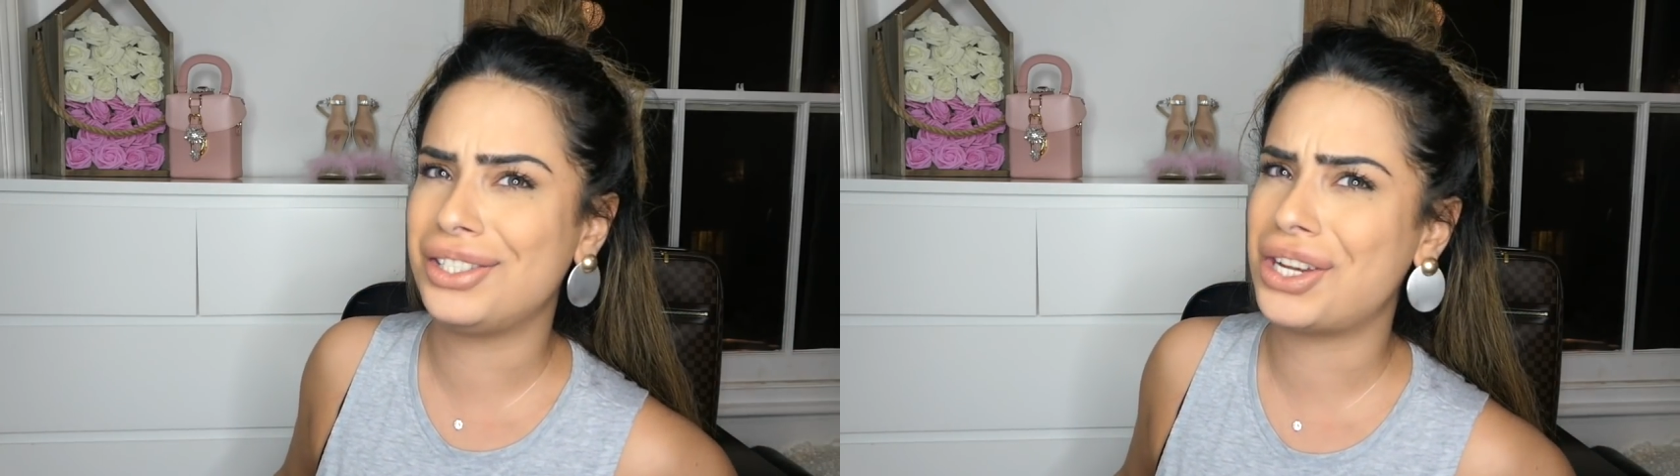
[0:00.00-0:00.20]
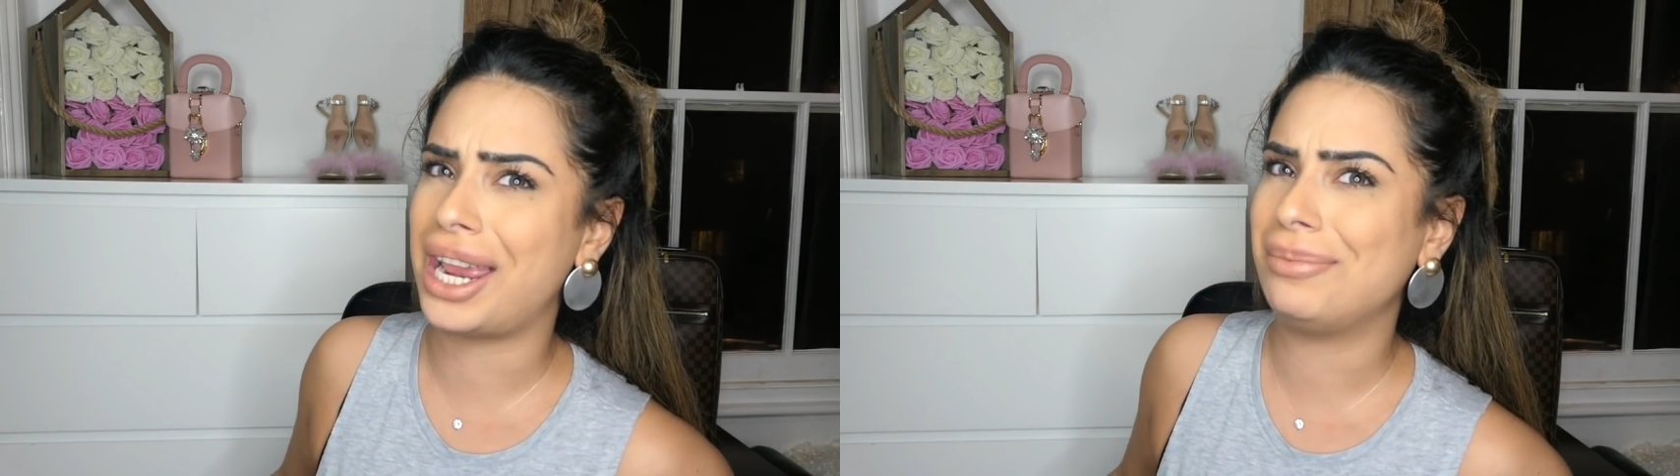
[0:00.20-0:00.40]

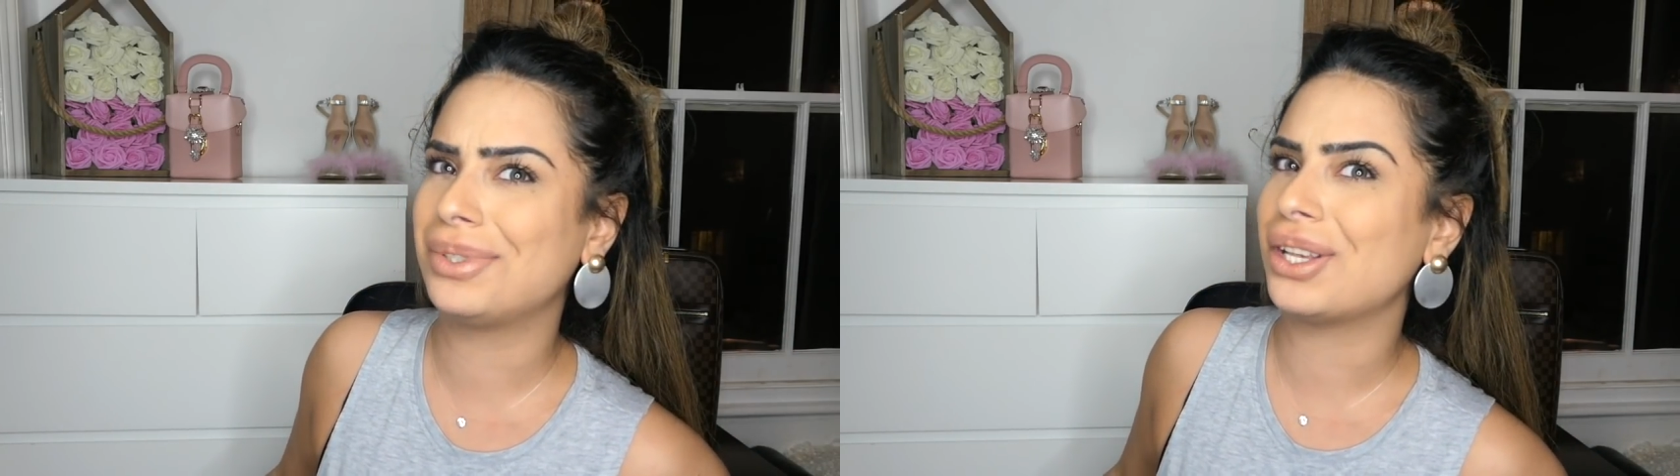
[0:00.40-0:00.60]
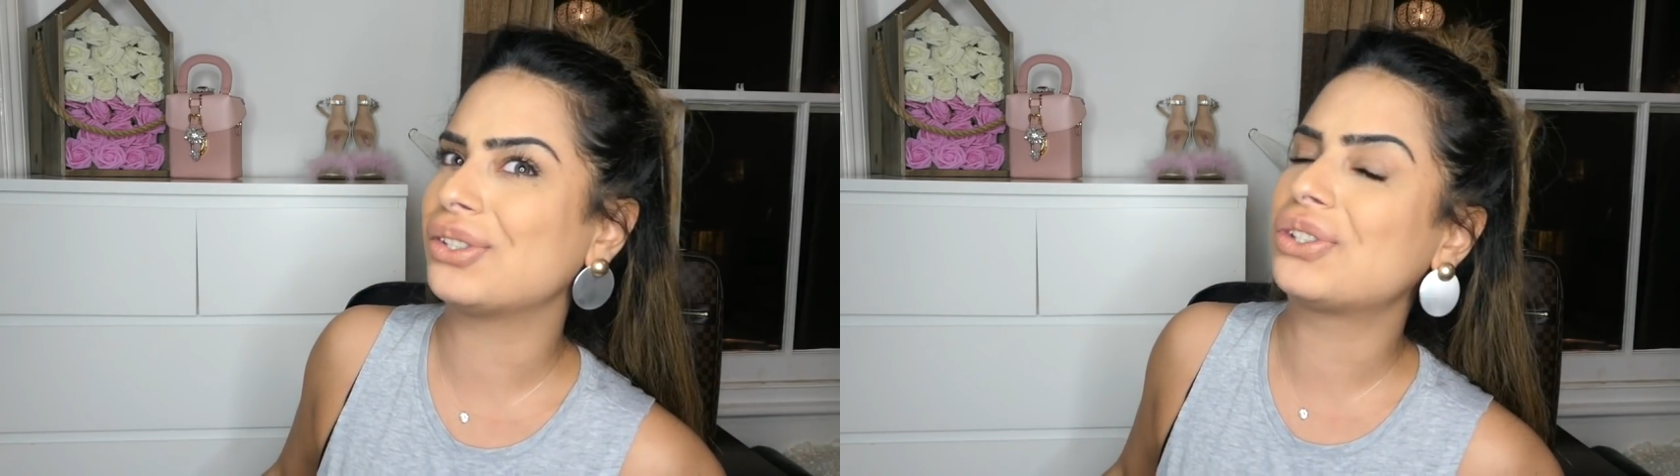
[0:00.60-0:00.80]

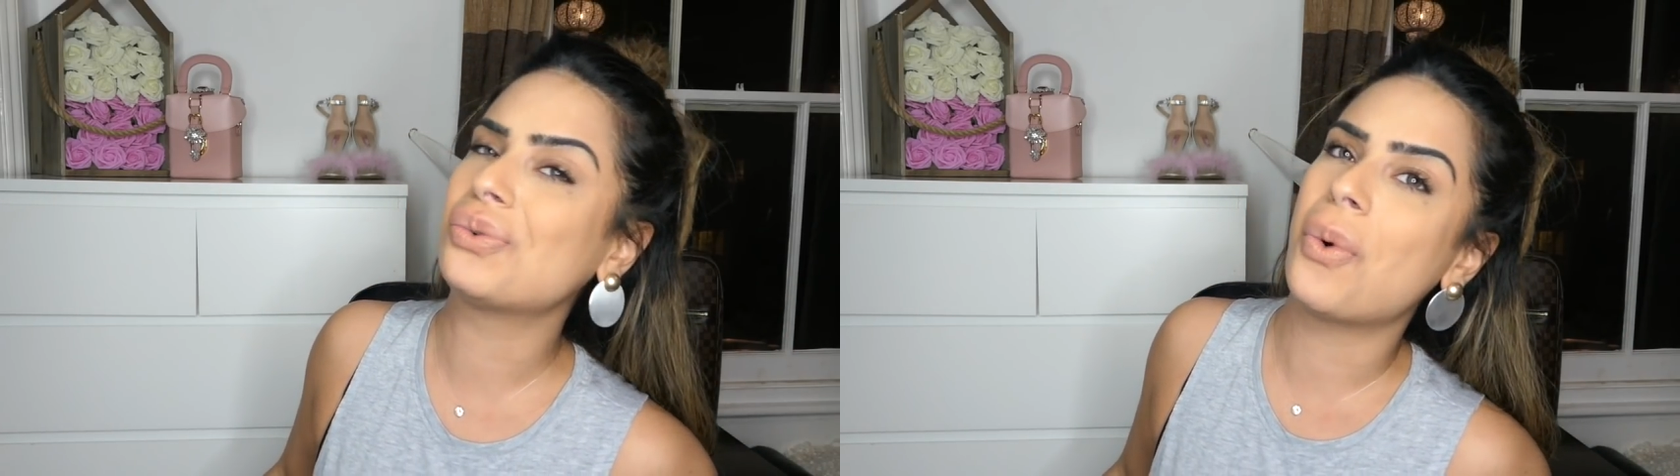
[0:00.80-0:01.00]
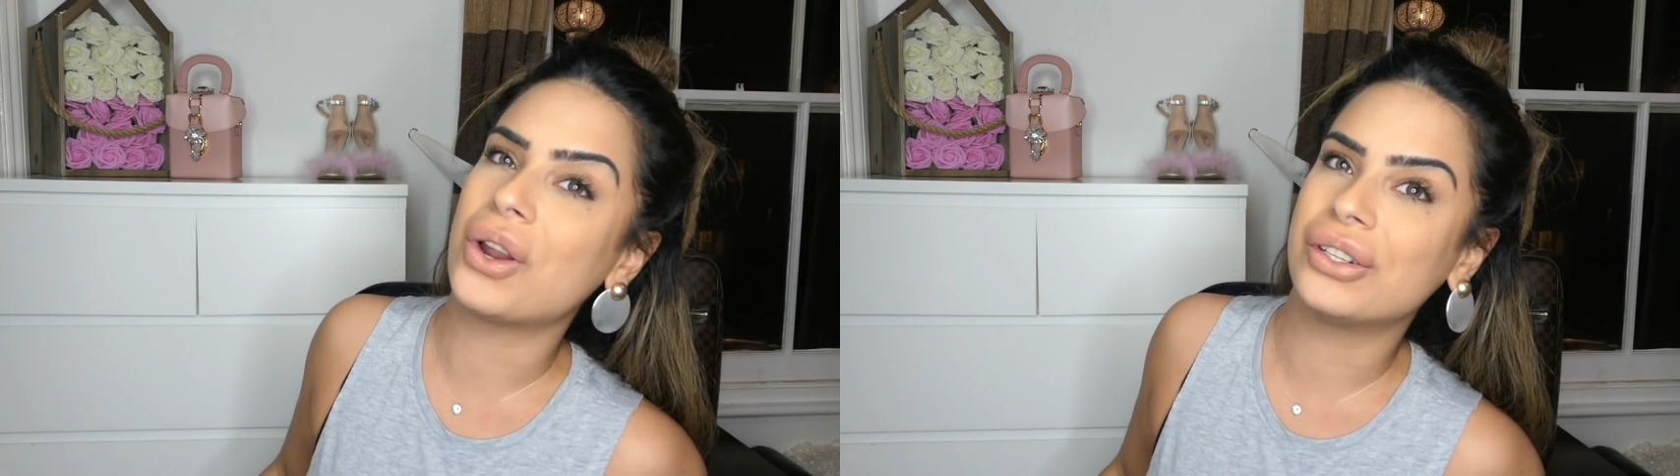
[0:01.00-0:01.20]
James
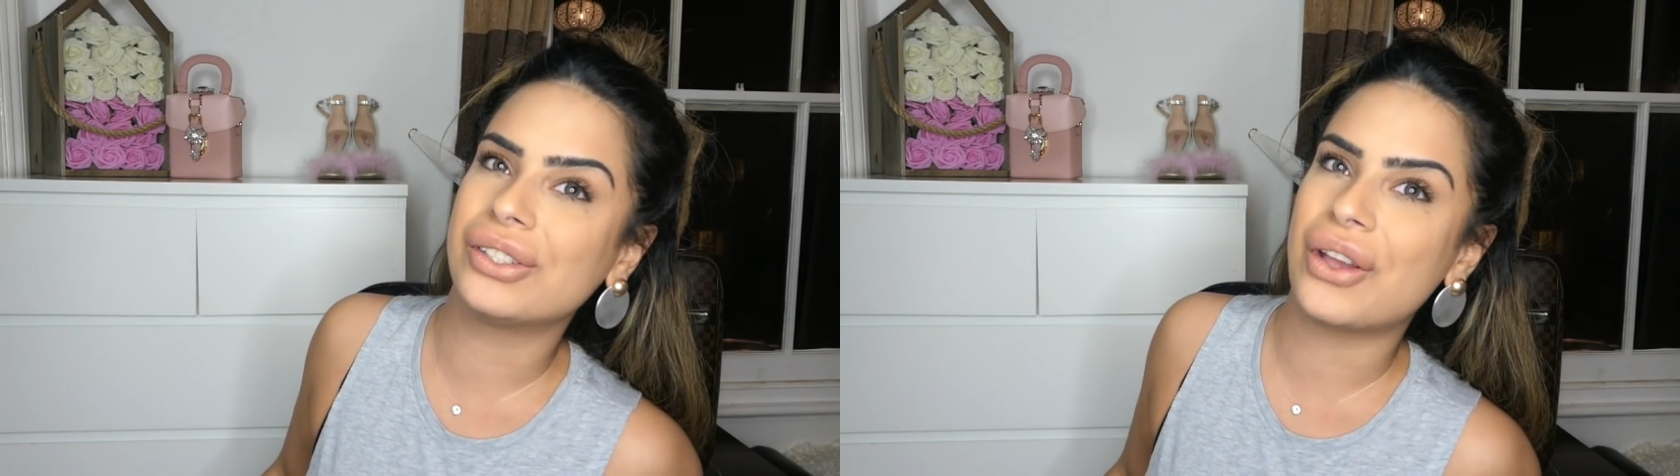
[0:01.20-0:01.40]
swans